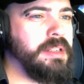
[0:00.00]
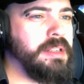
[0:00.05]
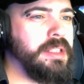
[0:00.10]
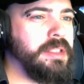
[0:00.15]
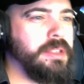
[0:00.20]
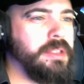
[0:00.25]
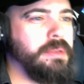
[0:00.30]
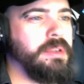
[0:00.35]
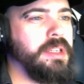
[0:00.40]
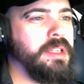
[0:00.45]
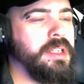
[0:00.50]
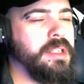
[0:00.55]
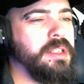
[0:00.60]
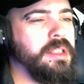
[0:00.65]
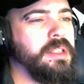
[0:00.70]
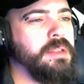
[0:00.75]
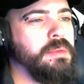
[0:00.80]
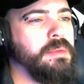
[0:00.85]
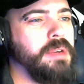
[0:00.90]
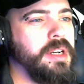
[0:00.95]
So our
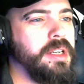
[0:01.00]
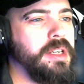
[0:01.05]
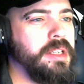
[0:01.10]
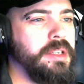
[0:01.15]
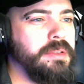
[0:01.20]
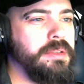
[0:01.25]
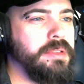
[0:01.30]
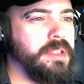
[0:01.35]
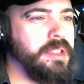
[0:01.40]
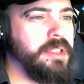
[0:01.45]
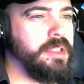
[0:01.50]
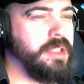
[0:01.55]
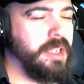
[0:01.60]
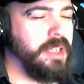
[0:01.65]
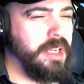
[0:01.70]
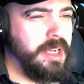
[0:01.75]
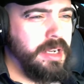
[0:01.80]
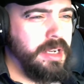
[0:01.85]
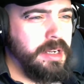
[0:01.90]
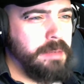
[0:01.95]
current water usage
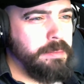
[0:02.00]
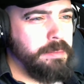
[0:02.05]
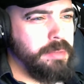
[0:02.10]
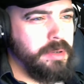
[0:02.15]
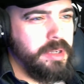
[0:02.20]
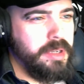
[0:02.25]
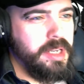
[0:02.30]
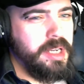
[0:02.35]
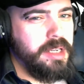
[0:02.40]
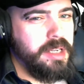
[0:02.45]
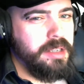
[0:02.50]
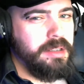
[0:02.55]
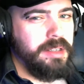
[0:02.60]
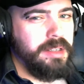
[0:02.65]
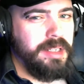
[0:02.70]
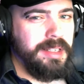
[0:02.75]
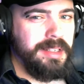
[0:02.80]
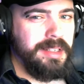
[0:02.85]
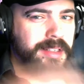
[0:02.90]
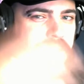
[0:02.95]
per year
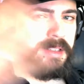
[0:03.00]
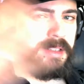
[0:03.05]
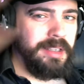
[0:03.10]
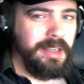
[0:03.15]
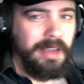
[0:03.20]
is